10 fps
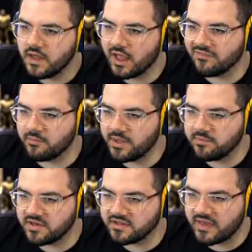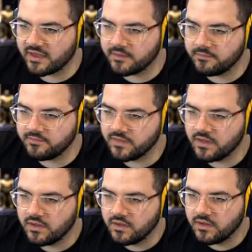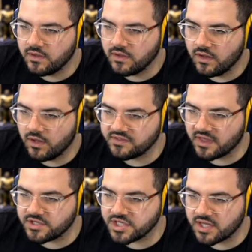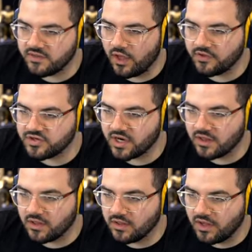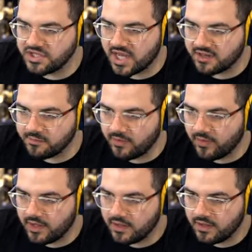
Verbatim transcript: I'll have a beam in a sec. Oh, this got. Sh oh, they're trying to launch at us. By the way.